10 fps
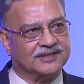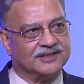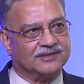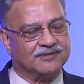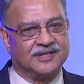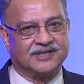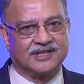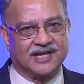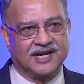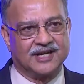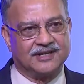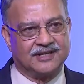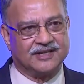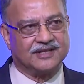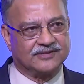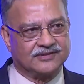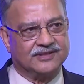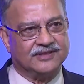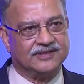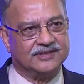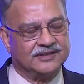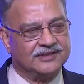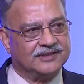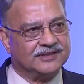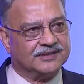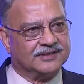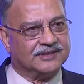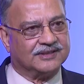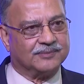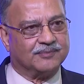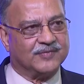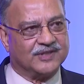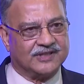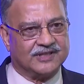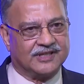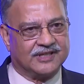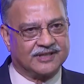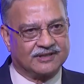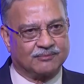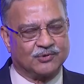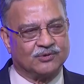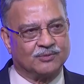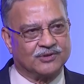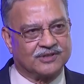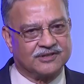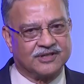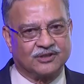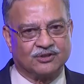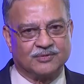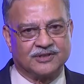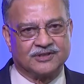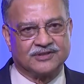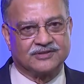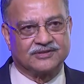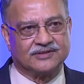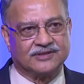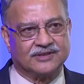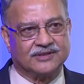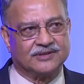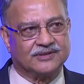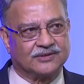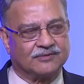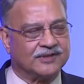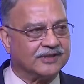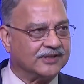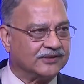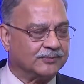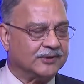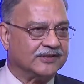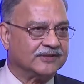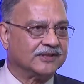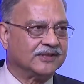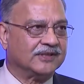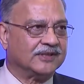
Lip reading: defending the land, air, sea. In the air, up to about 100 kilometers, the sovereign airspace.